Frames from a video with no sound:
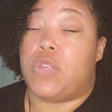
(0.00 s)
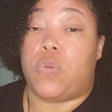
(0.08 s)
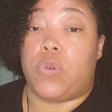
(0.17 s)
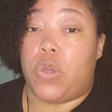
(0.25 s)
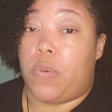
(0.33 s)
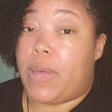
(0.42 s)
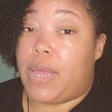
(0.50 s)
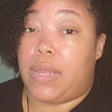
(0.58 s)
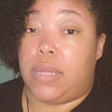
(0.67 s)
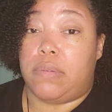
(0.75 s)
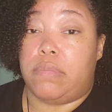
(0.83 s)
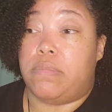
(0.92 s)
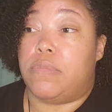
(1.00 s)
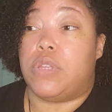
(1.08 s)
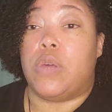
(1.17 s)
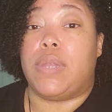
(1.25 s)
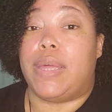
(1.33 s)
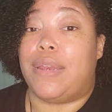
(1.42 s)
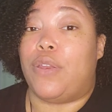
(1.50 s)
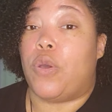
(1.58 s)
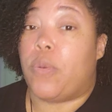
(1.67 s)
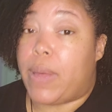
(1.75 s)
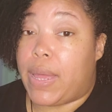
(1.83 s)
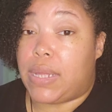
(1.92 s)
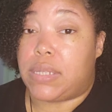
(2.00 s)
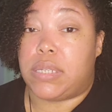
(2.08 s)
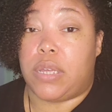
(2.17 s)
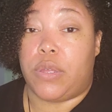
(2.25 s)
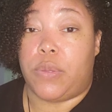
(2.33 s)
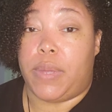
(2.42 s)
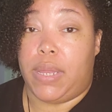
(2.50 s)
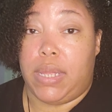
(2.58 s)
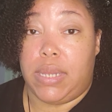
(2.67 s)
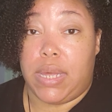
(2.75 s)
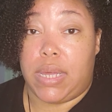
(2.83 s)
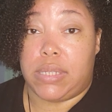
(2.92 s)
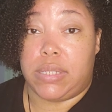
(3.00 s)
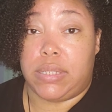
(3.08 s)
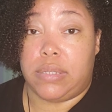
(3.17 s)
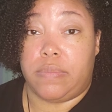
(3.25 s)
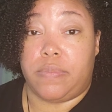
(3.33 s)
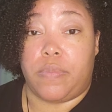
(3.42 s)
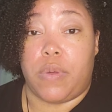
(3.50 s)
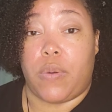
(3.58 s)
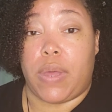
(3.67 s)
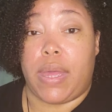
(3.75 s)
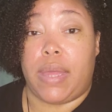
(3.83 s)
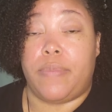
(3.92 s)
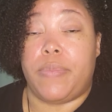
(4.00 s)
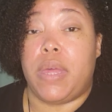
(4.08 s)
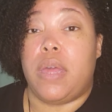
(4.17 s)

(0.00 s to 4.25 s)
Don't nobody, don't let nobody tell you any less, okay?